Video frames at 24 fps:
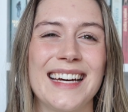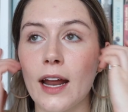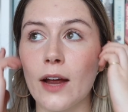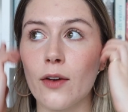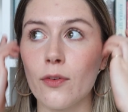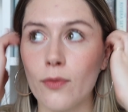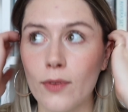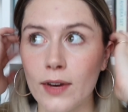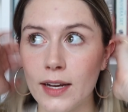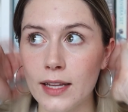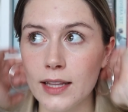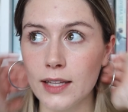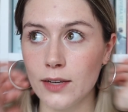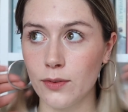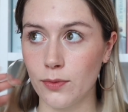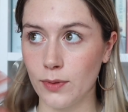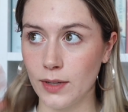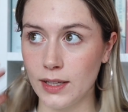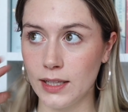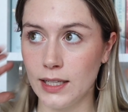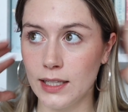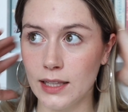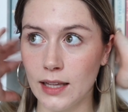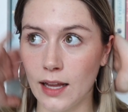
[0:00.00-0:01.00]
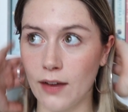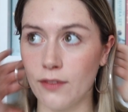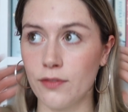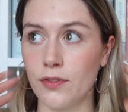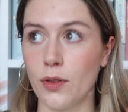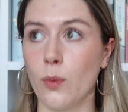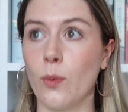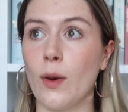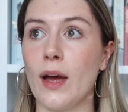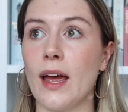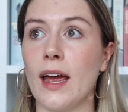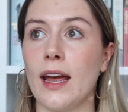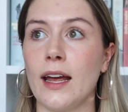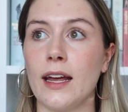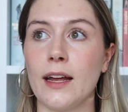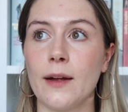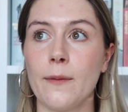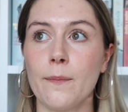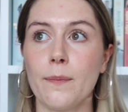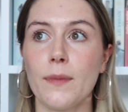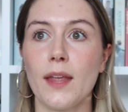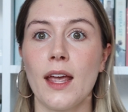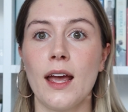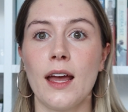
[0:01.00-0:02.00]
I really, really love the way
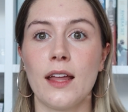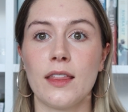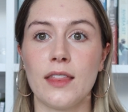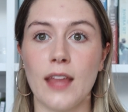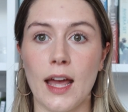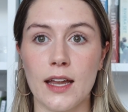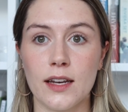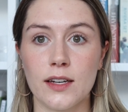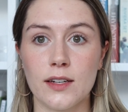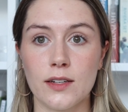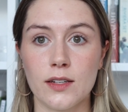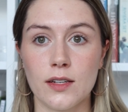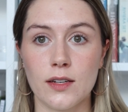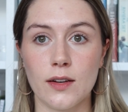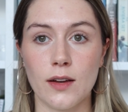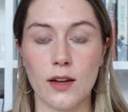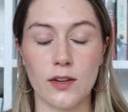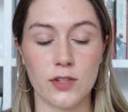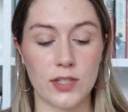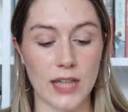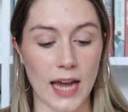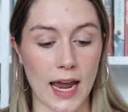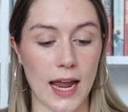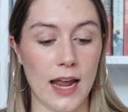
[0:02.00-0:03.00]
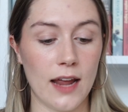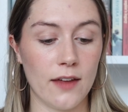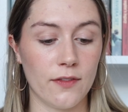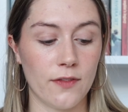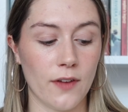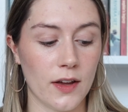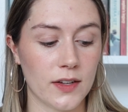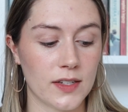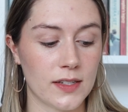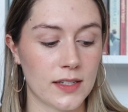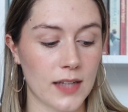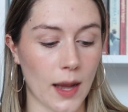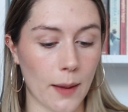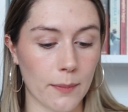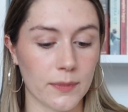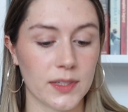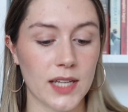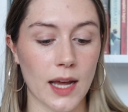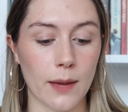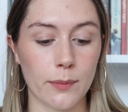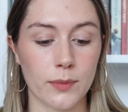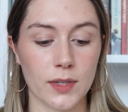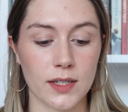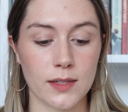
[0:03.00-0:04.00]
that Dave sums
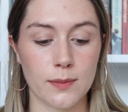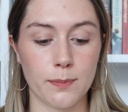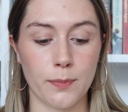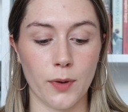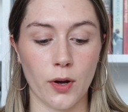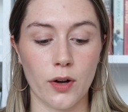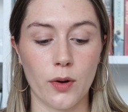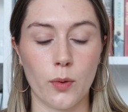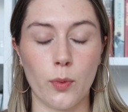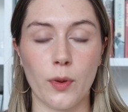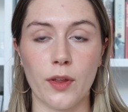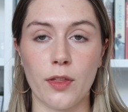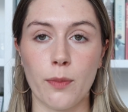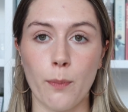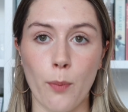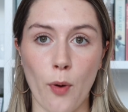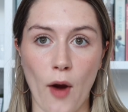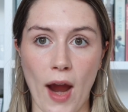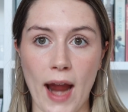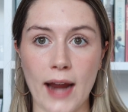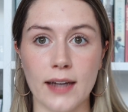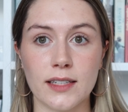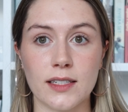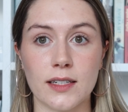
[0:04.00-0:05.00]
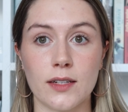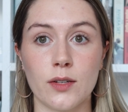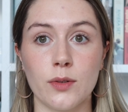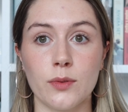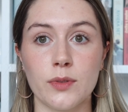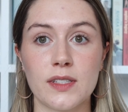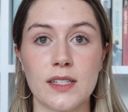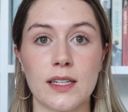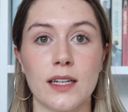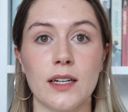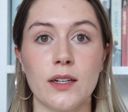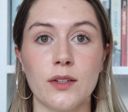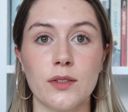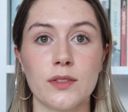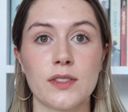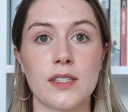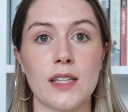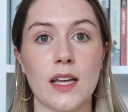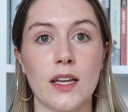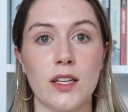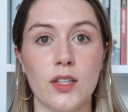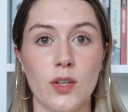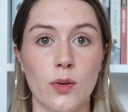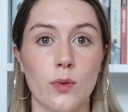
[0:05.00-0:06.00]
up this book with practical skills
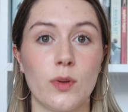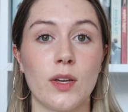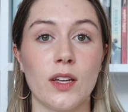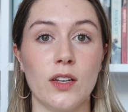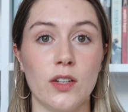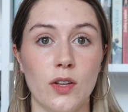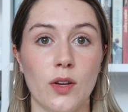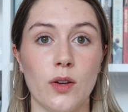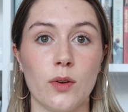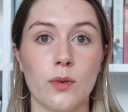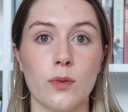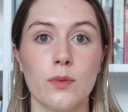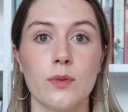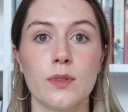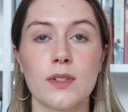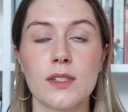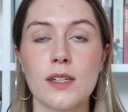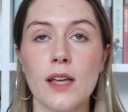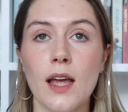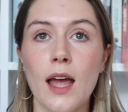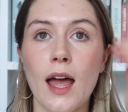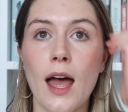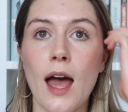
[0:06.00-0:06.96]
that you can use